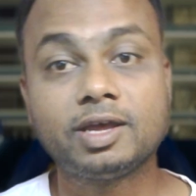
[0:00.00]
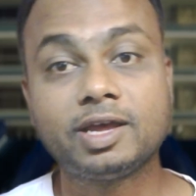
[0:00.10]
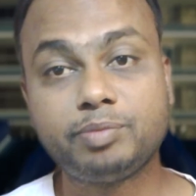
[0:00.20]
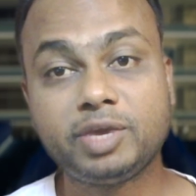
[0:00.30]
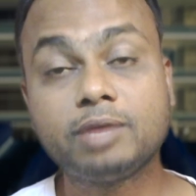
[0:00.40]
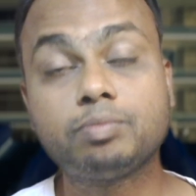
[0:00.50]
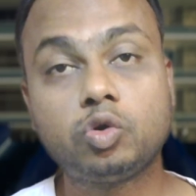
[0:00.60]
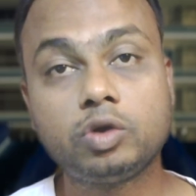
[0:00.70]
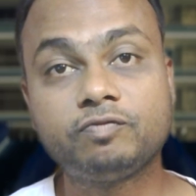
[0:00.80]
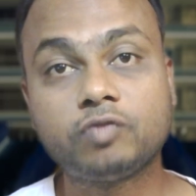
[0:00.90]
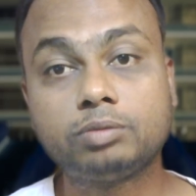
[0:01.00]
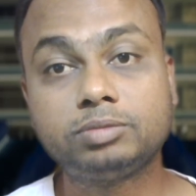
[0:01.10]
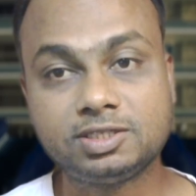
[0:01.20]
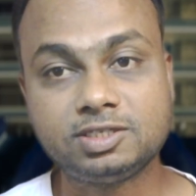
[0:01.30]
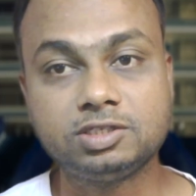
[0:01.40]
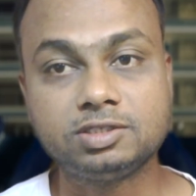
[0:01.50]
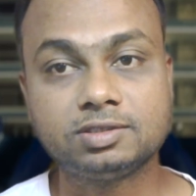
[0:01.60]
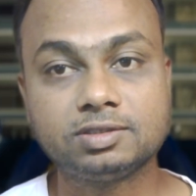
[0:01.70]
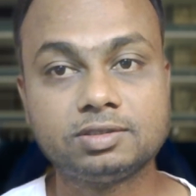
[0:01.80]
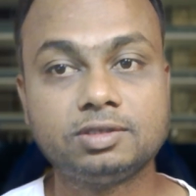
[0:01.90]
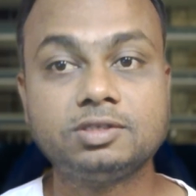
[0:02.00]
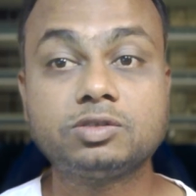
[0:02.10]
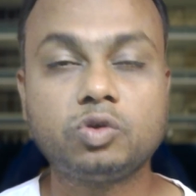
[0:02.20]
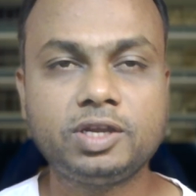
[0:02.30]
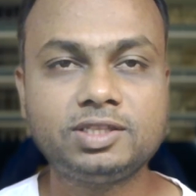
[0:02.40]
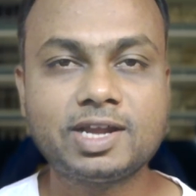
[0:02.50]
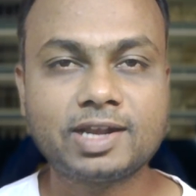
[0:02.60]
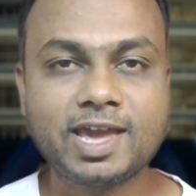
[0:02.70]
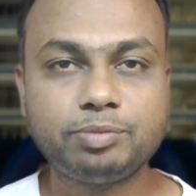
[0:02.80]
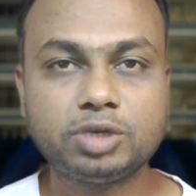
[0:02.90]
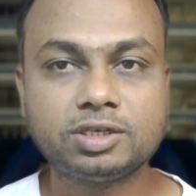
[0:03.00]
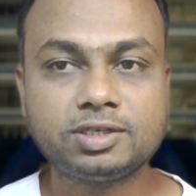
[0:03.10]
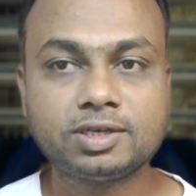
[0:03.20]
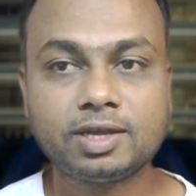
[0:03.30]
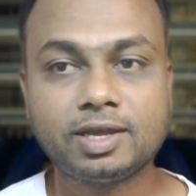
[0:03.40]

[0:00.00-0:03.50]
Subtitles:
and make more informed decisions. So hit that like button